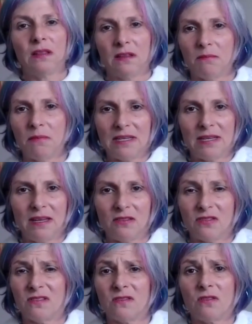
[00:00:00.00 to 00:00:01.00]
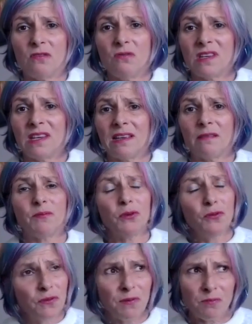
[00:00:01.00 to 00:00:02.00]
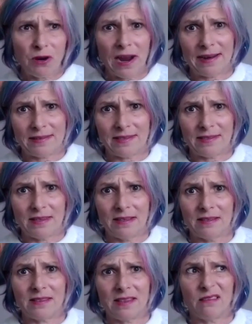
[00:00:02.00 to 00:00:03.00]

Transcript: limitations using proven practices